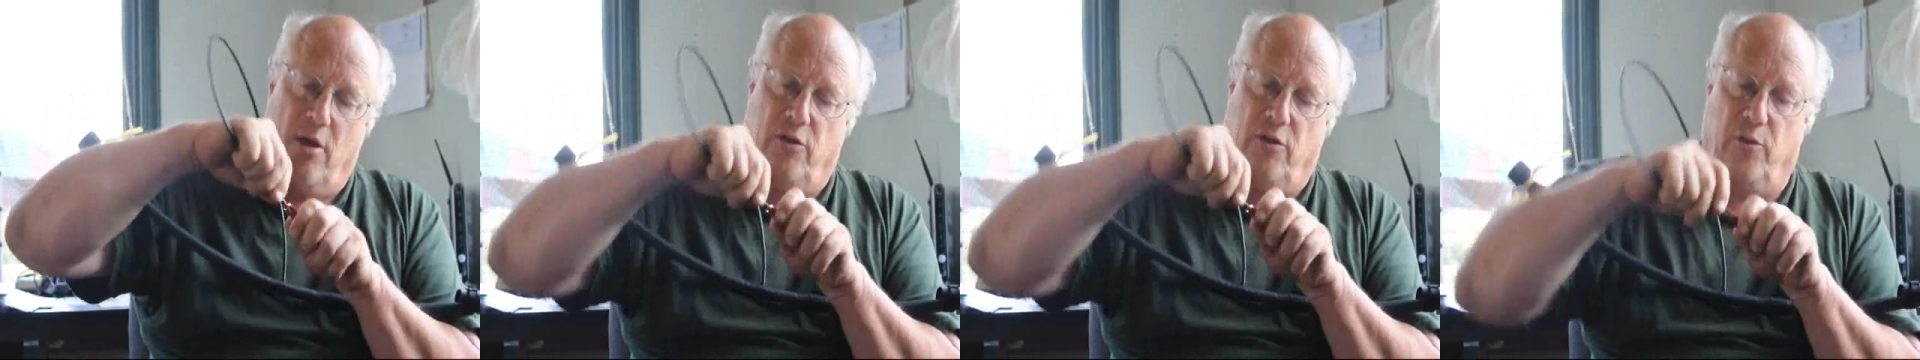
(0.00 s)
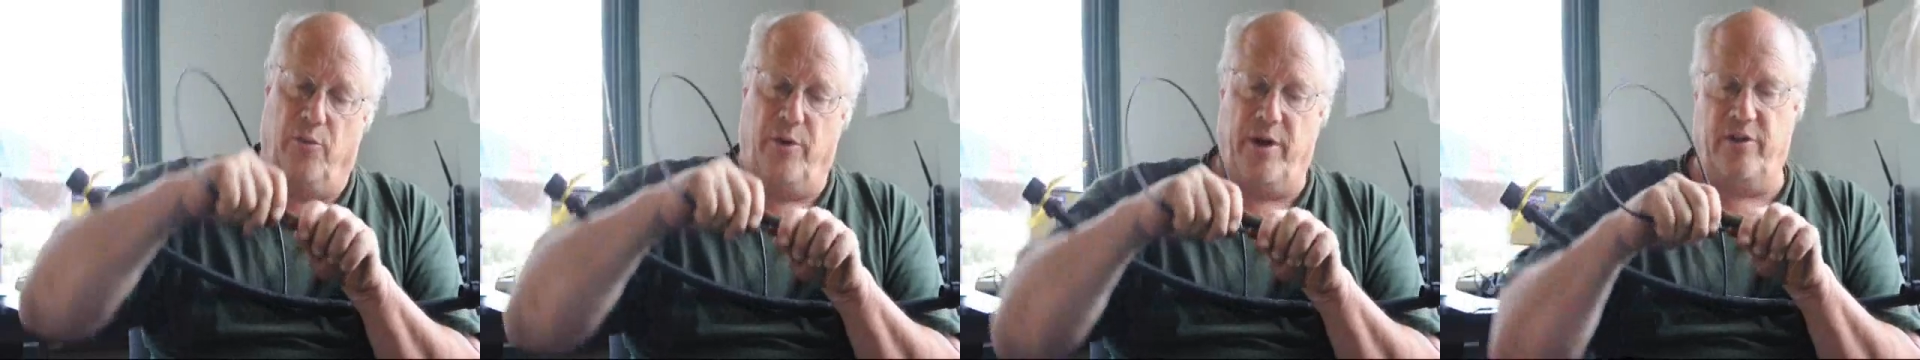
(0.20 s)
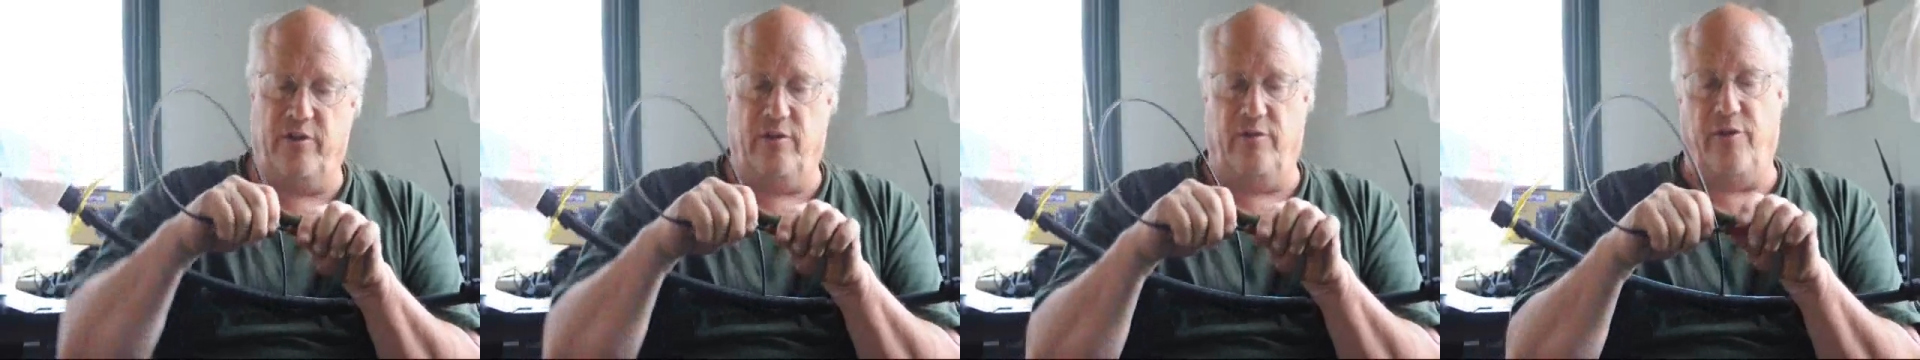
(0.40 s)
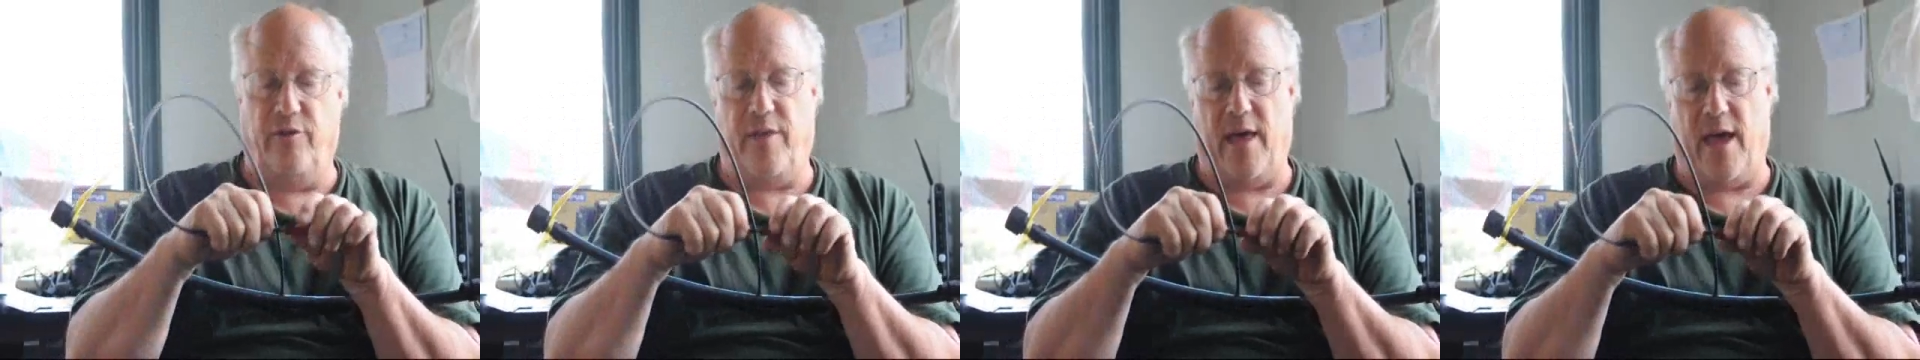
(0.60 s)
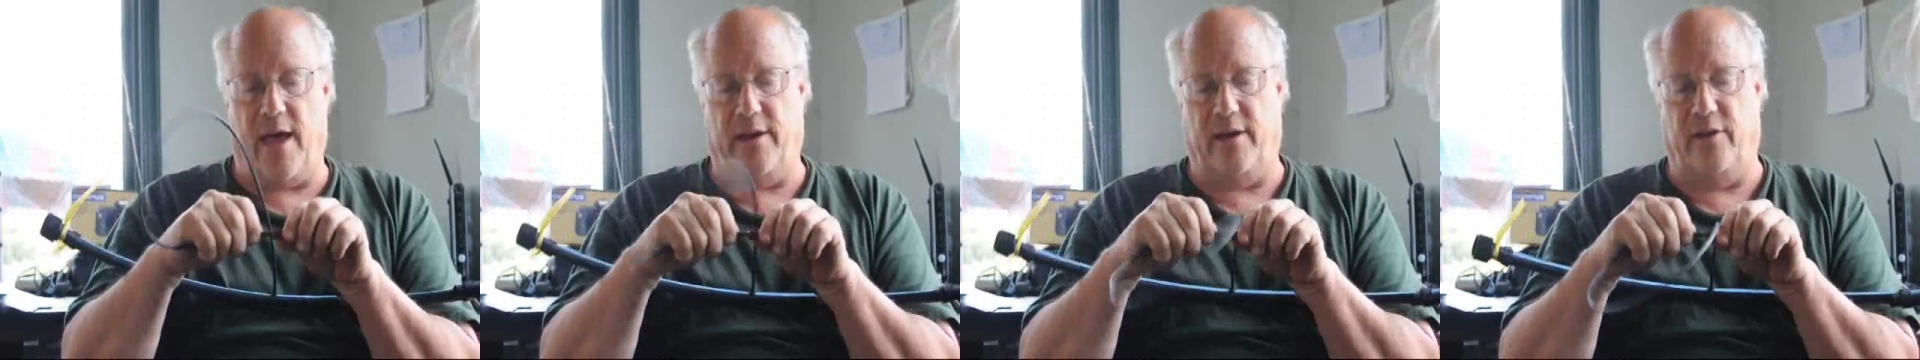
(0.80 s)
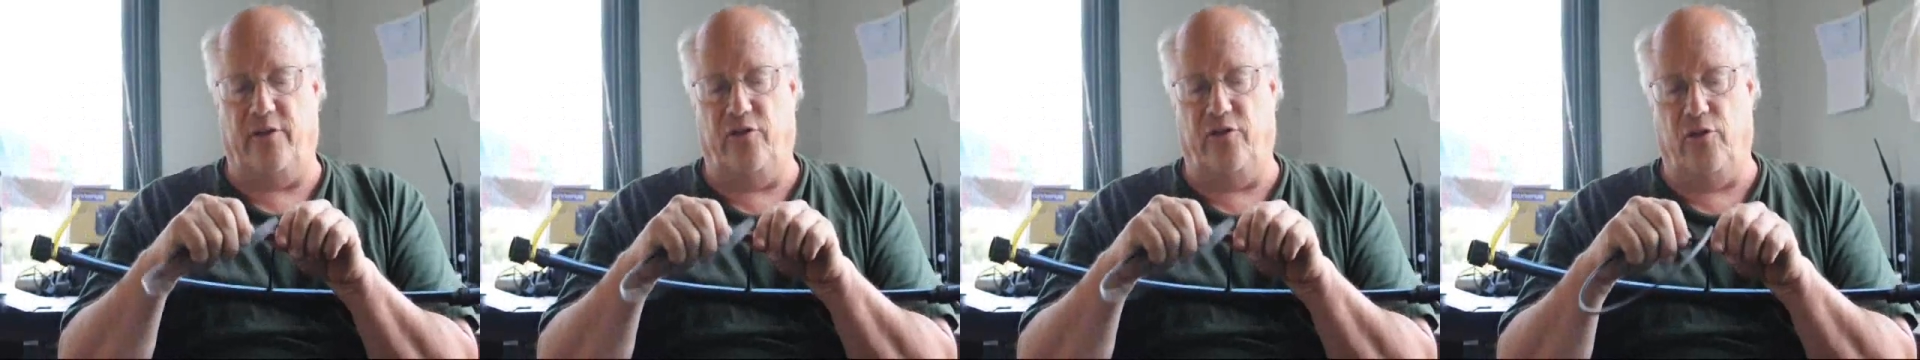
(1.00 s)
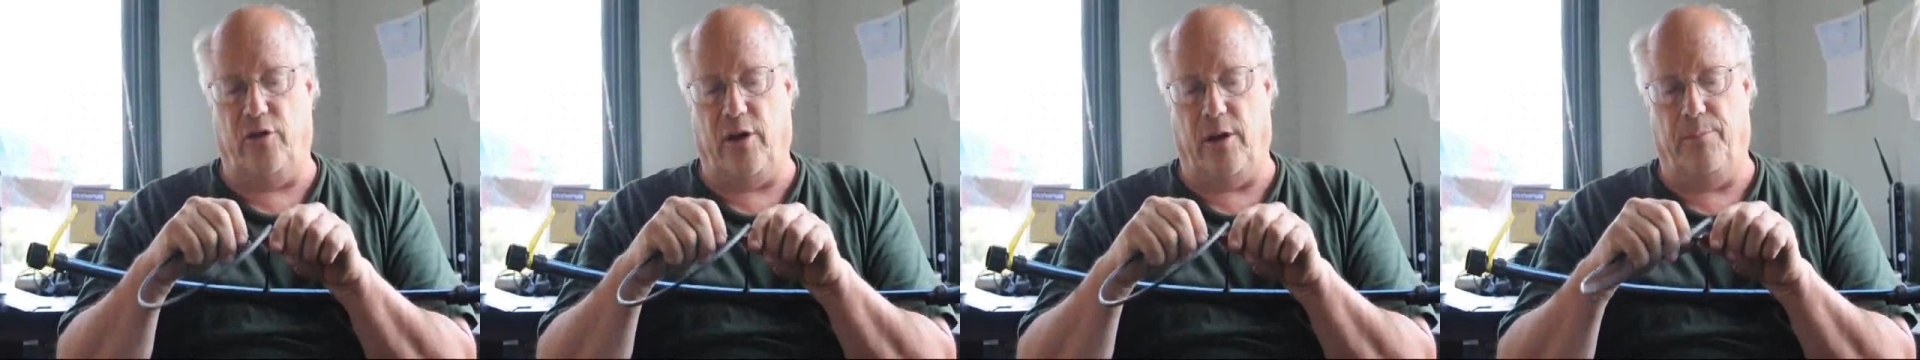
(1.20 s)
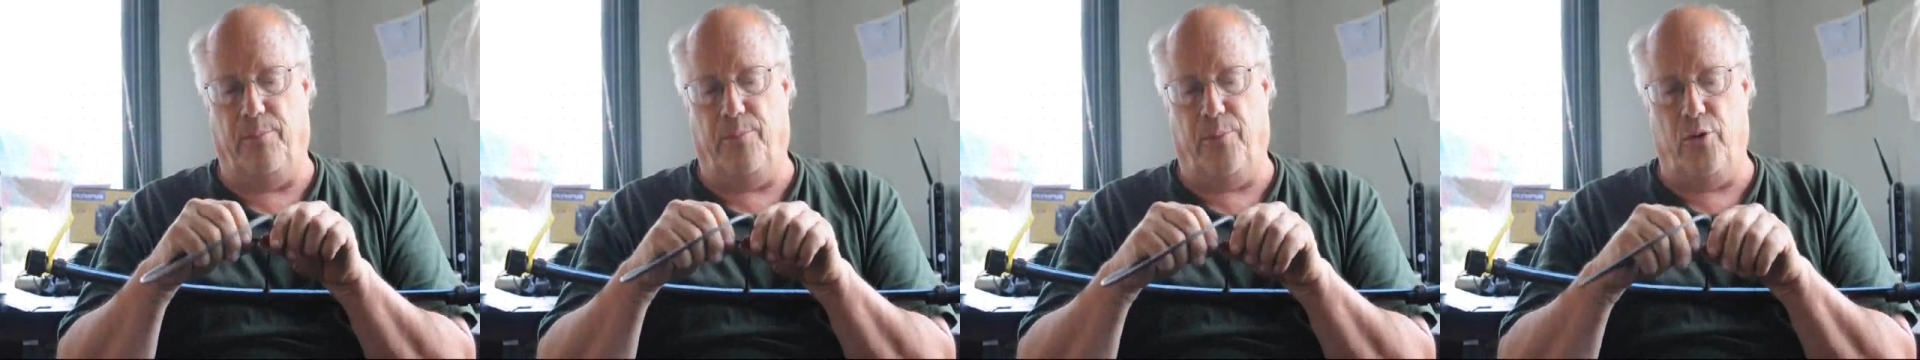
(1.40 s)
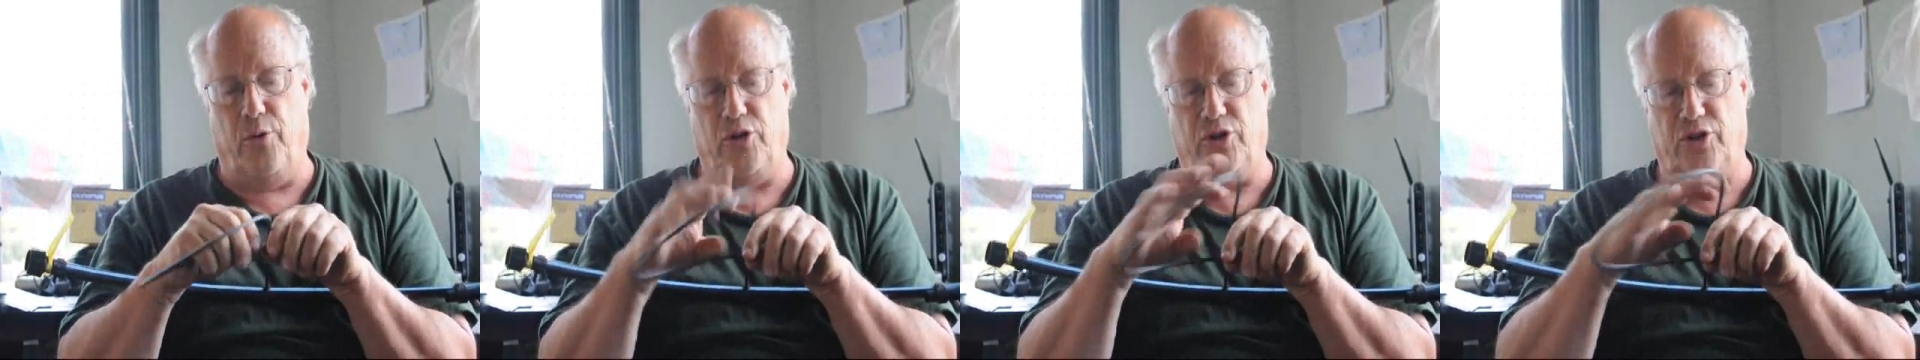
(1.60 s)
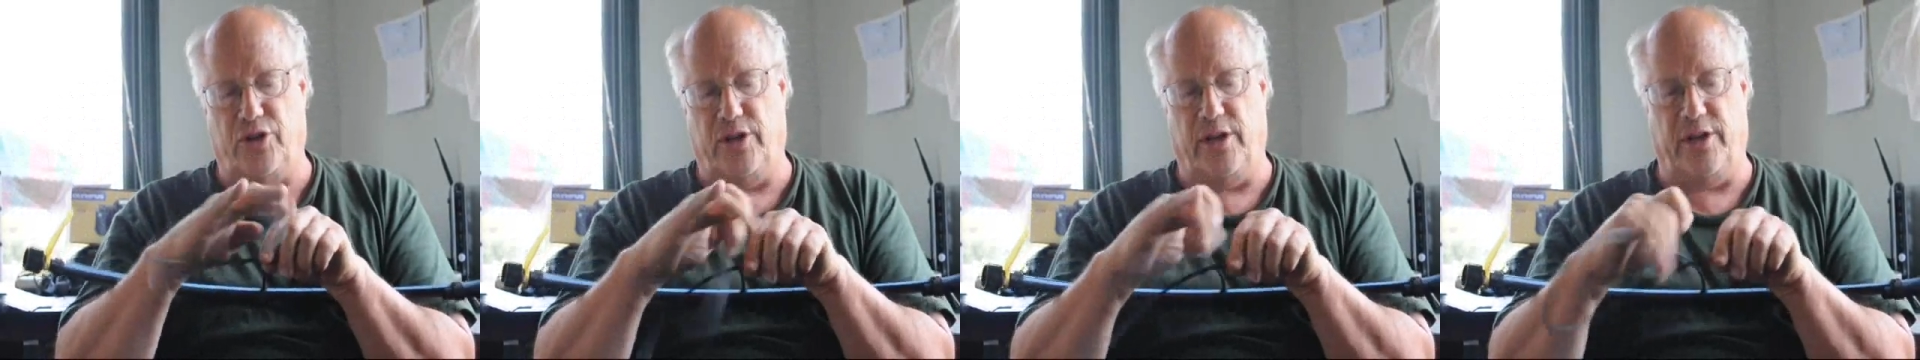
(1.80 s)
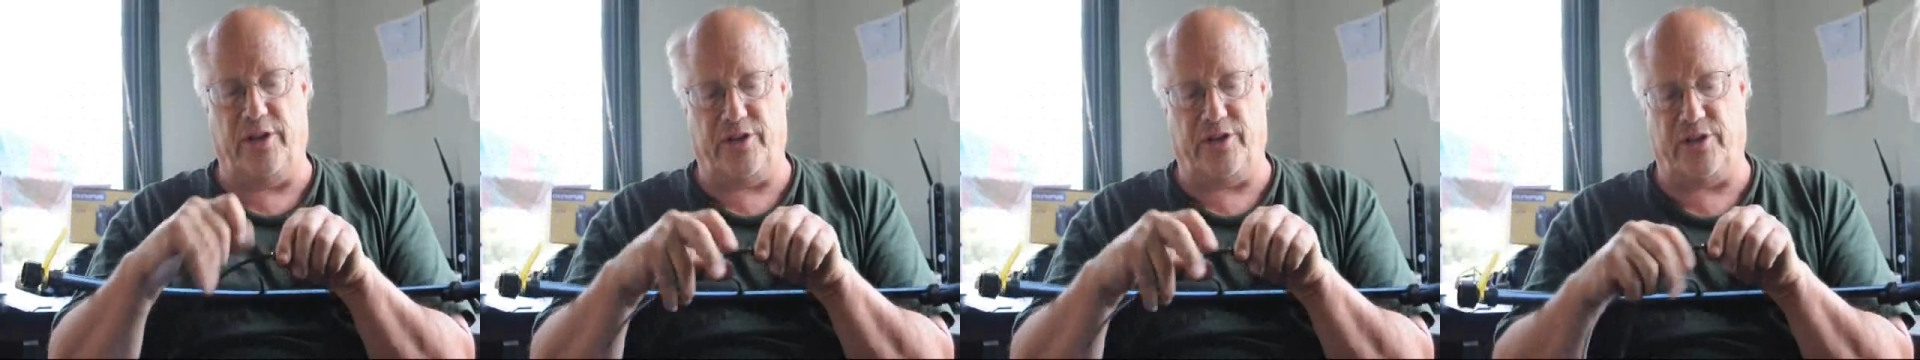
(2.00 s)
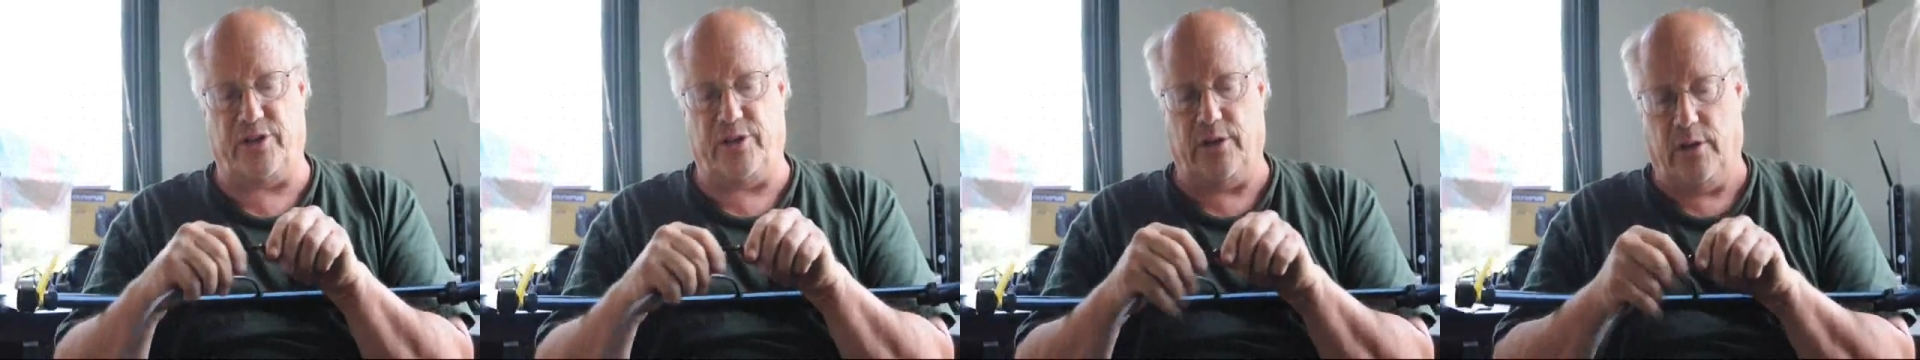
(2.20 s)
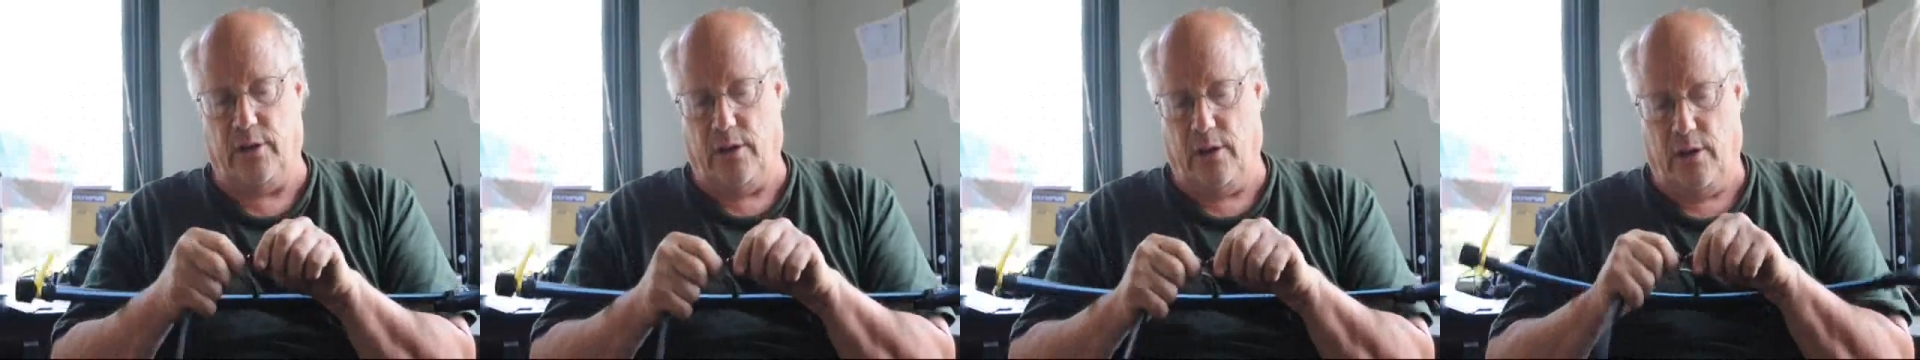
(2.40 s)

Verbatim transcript: The reason for that is you can push this